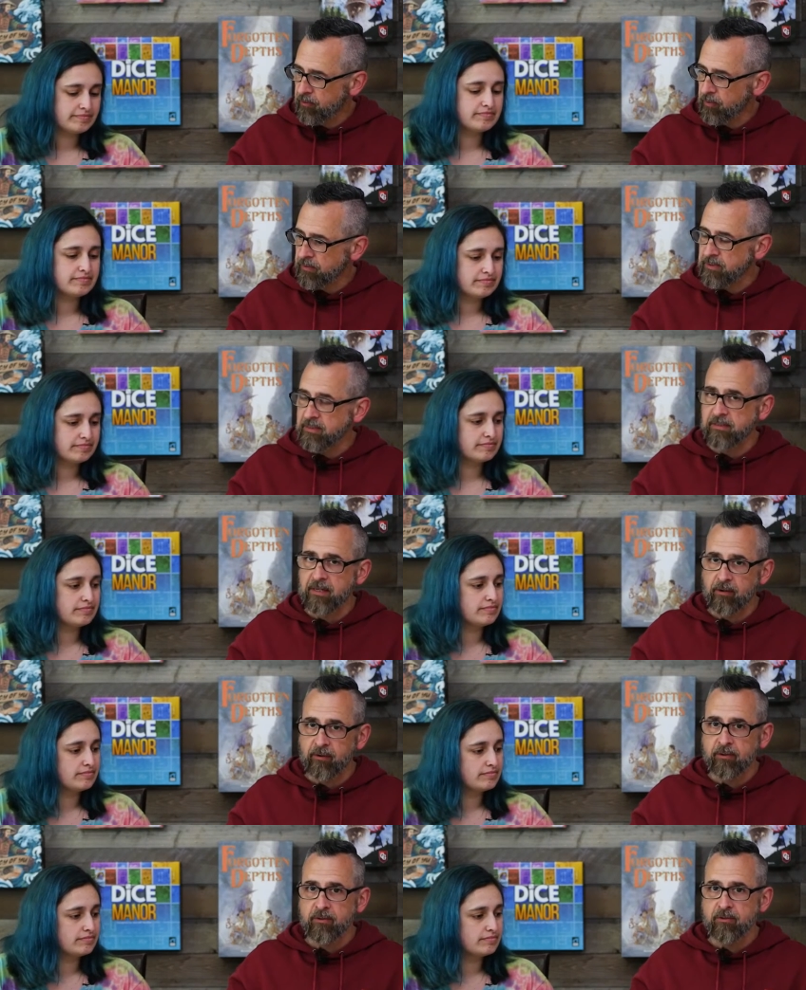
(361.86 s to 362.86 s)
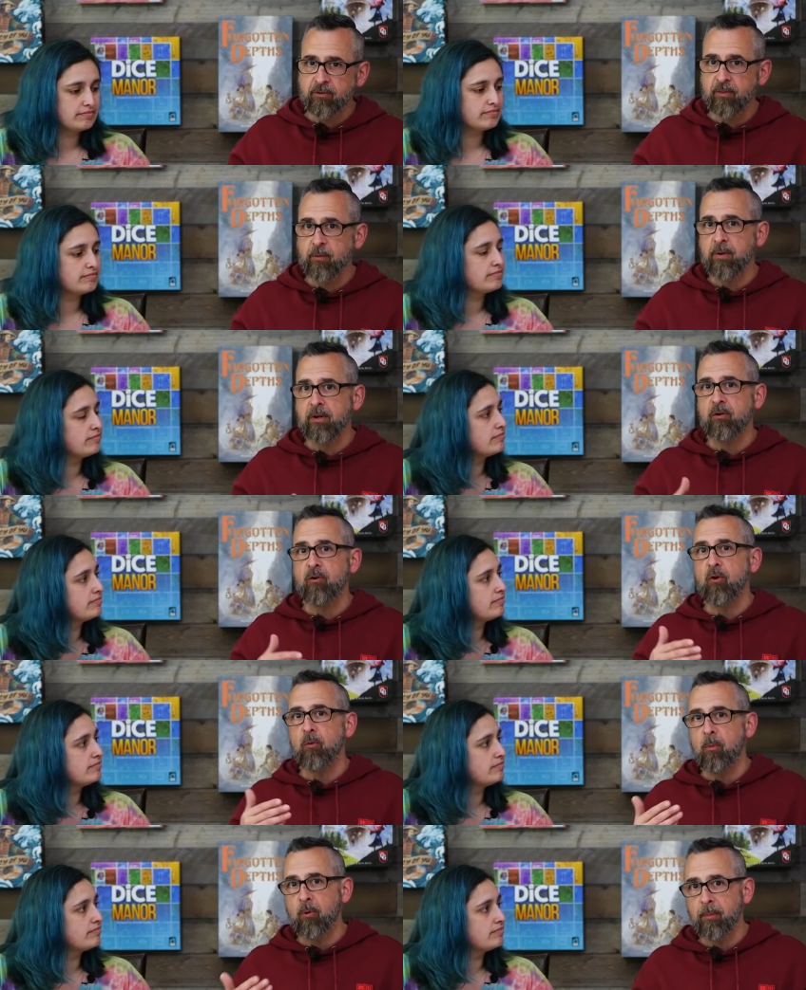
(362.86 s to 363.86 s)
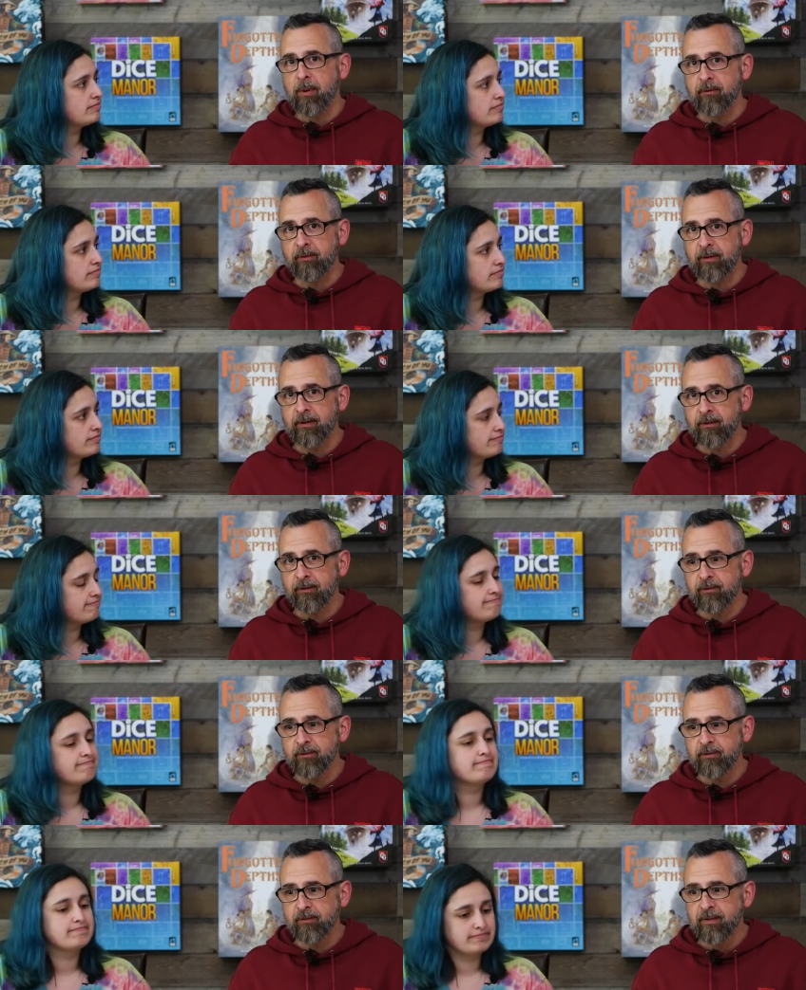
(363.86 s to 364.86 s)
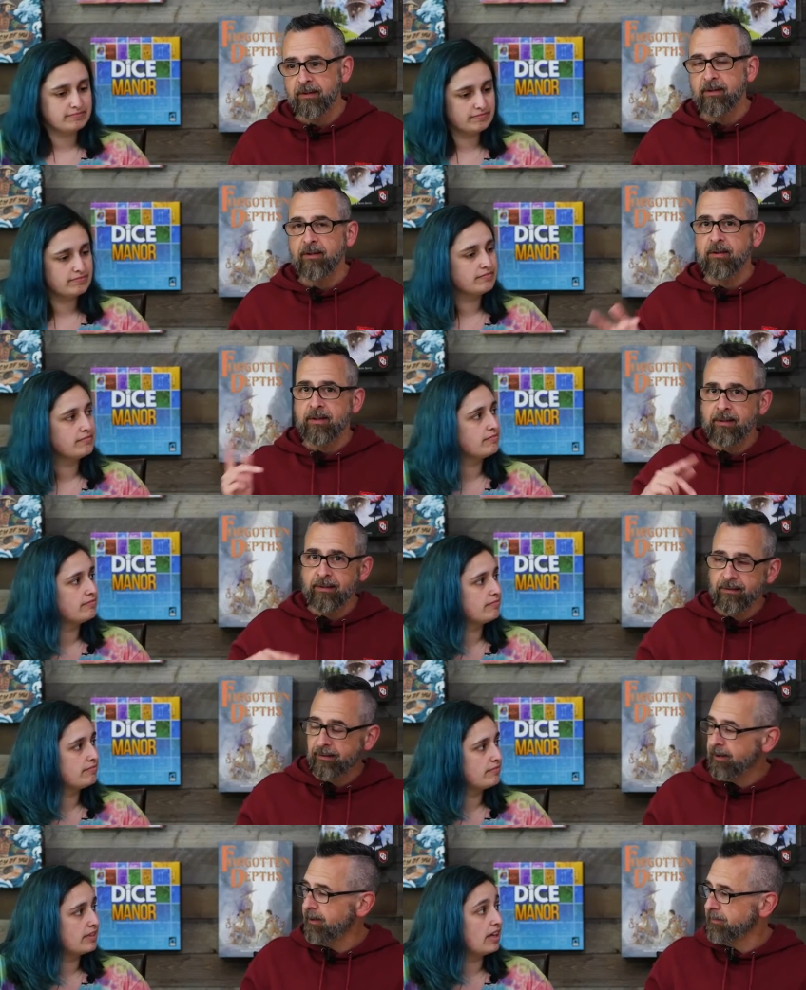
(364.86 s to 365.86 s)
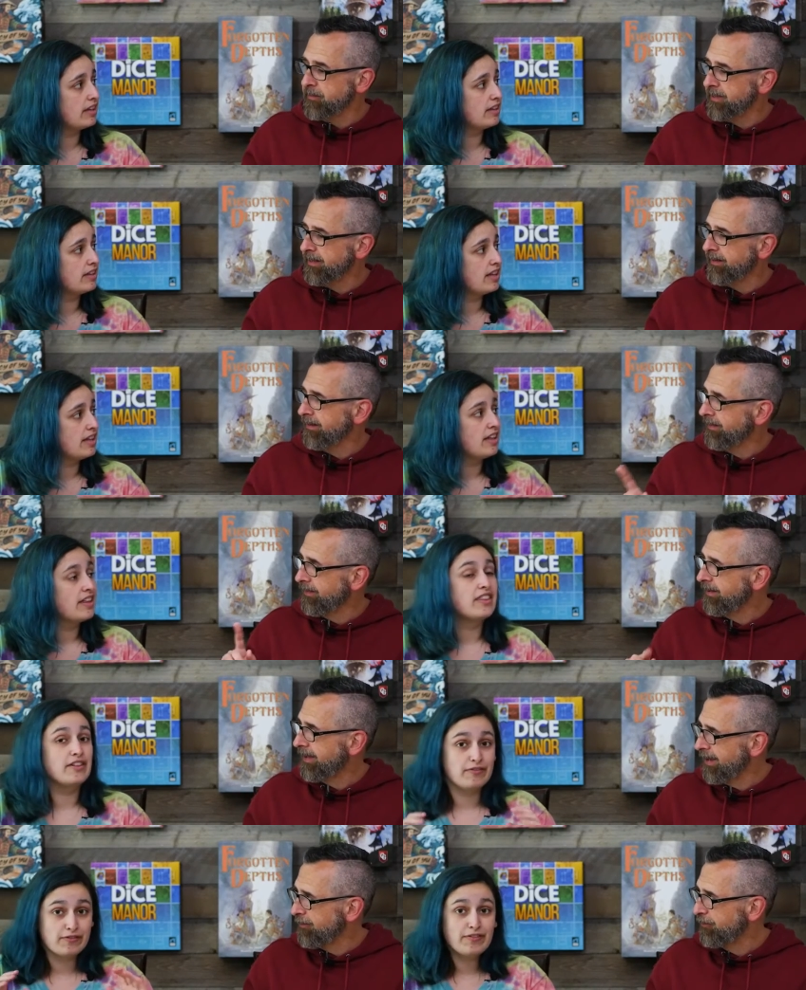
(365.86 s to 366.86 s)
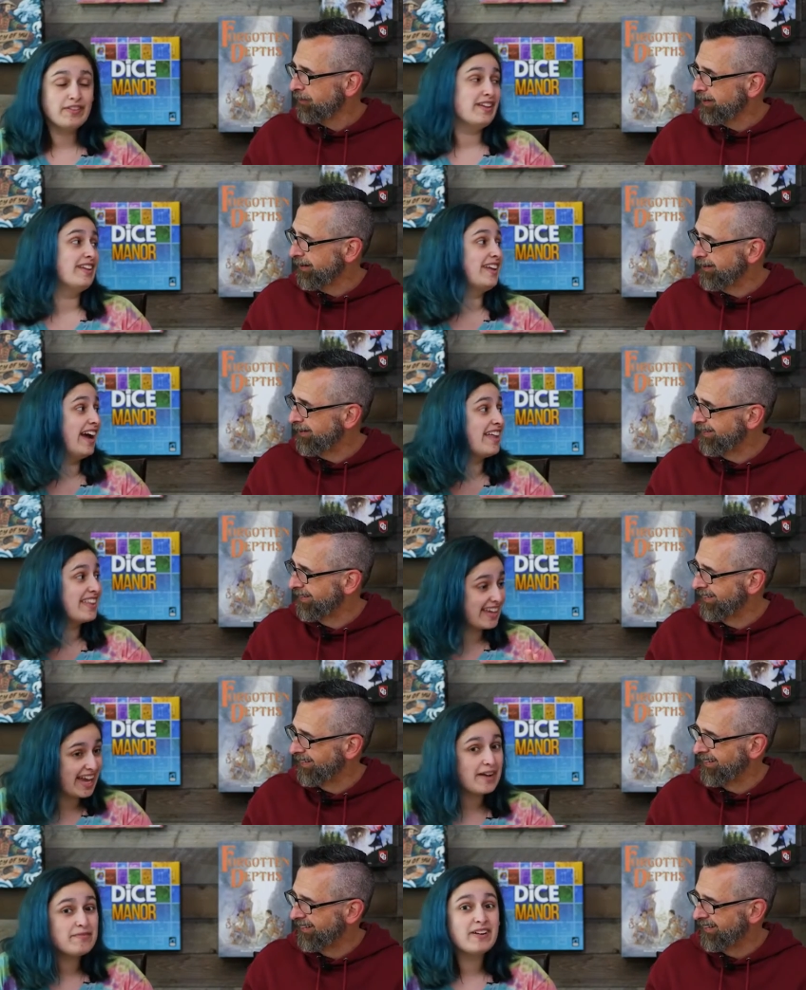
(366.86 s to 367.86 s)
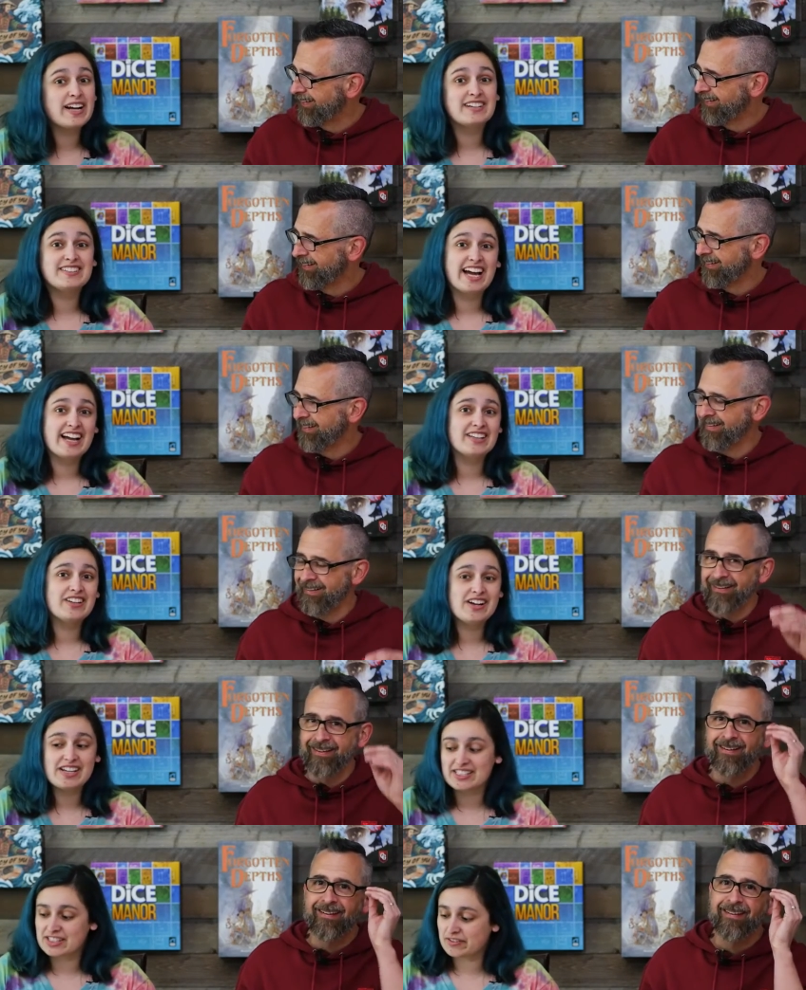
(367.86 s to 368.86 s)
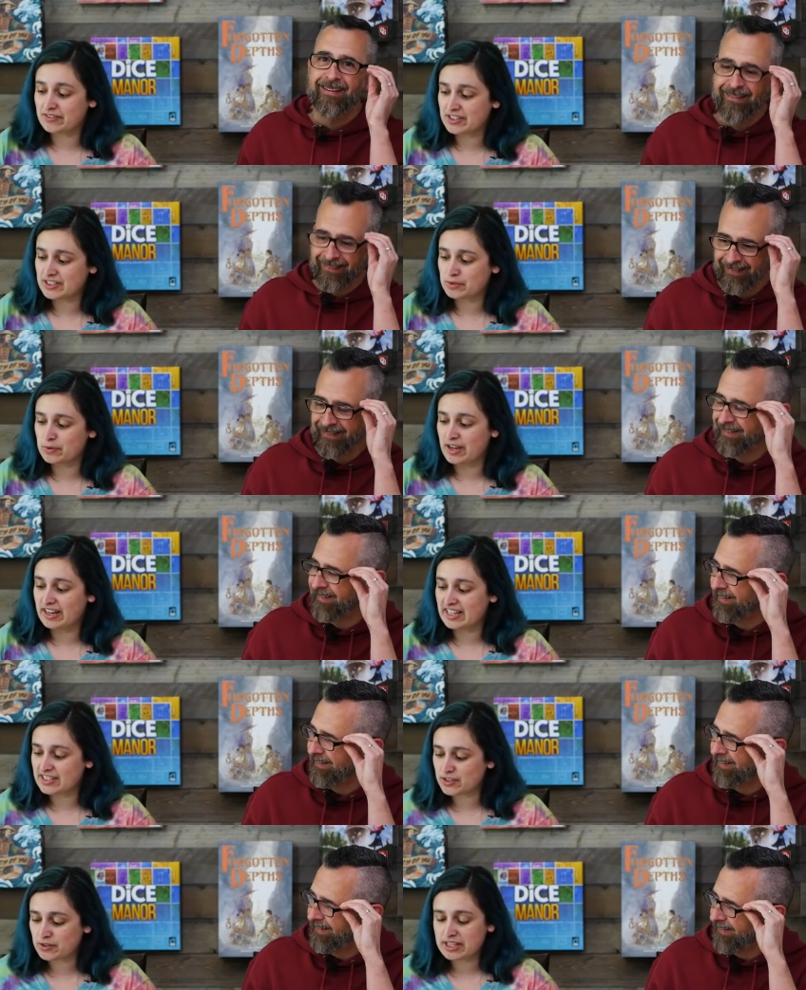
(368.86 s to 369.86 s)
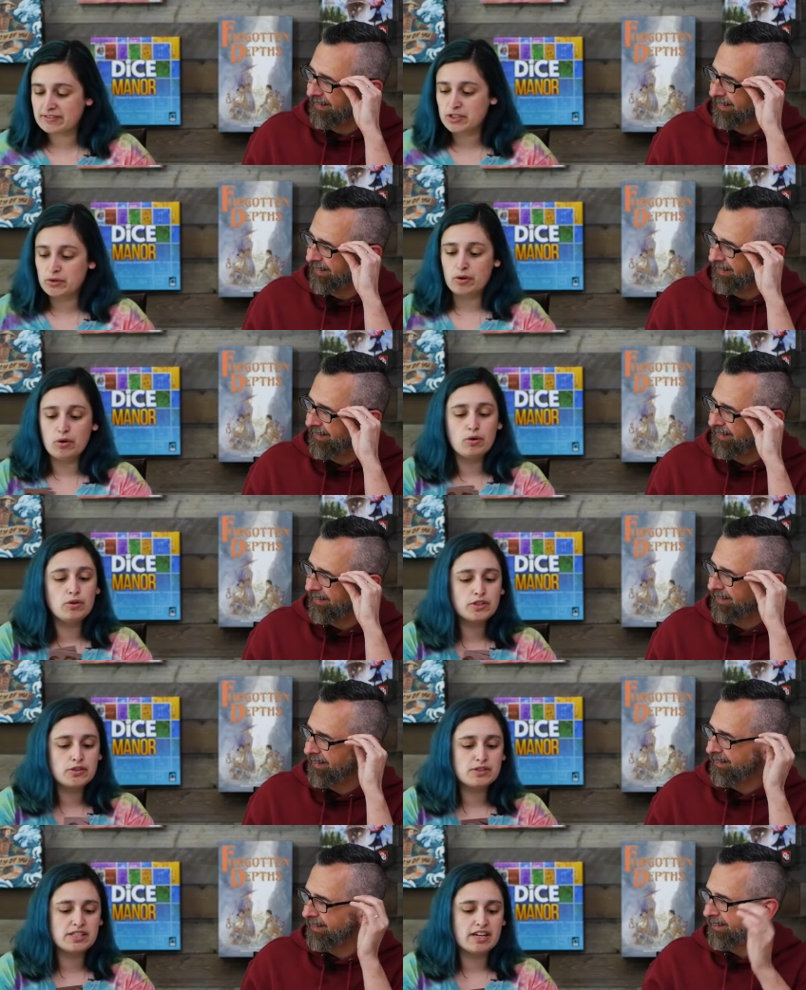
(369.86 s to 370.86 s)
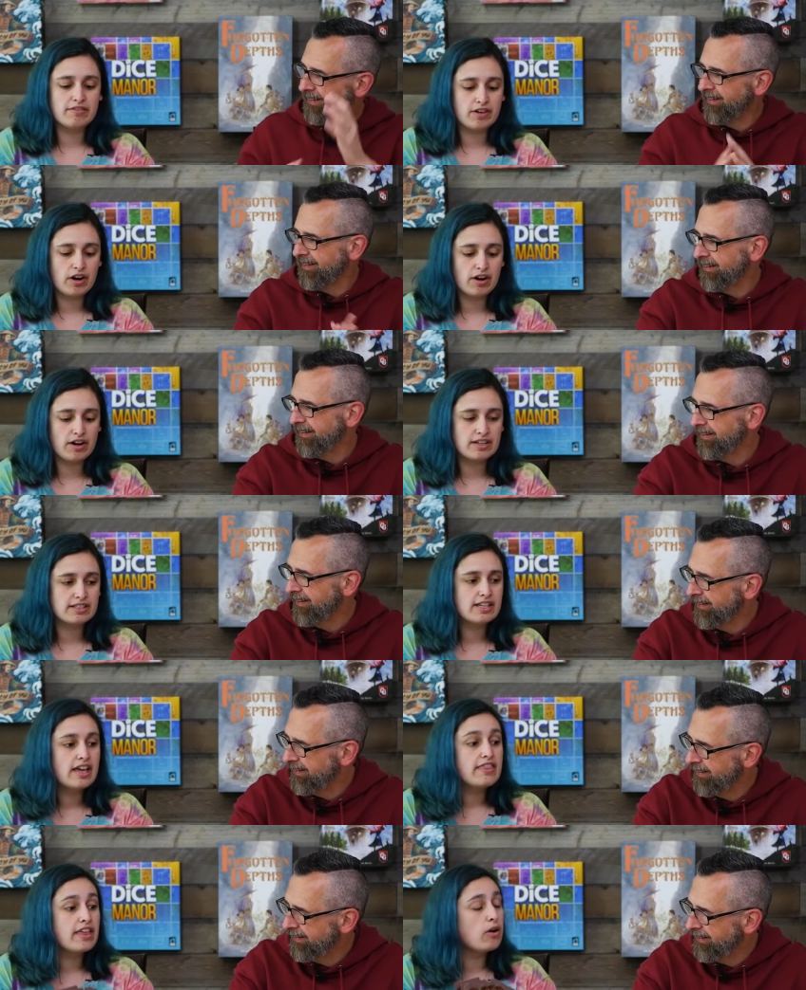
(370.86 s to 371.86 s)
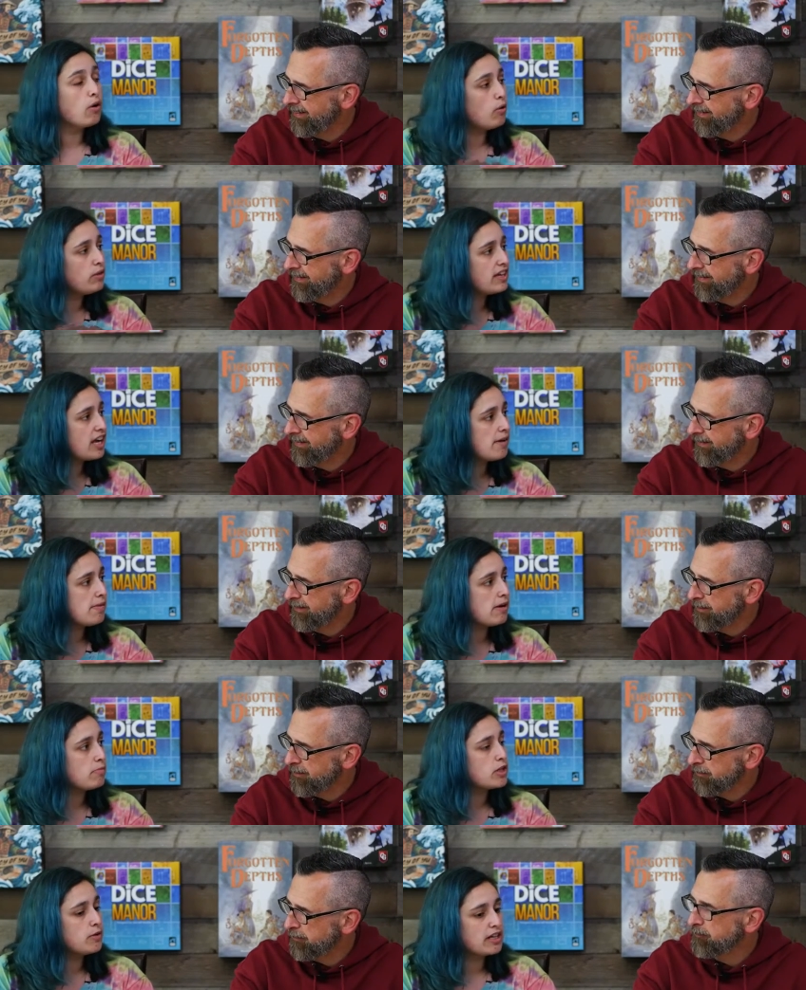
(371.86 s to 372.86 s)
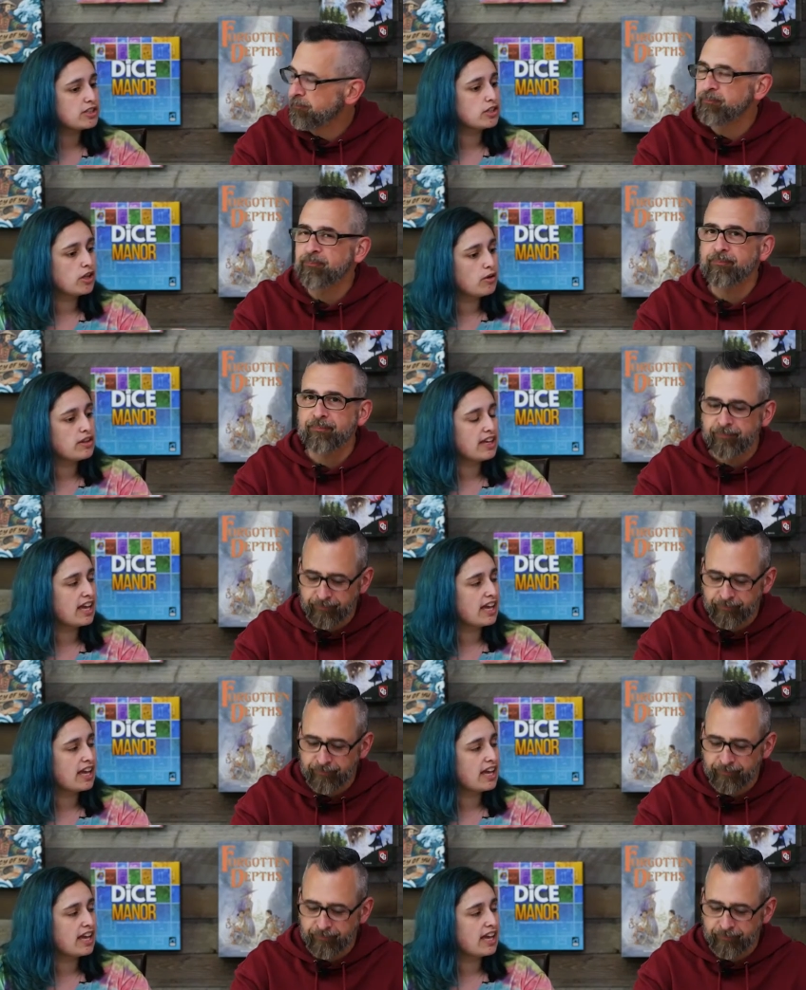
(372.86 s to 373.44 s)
Speaker 1: towards these characters, so they wanted to know more about the characters. Comes in the, the campfire. Yeah, the
Speaker 2: campfire dialogue is the first one, and so it gives you a whole new set of cards that only come up when you actually go to the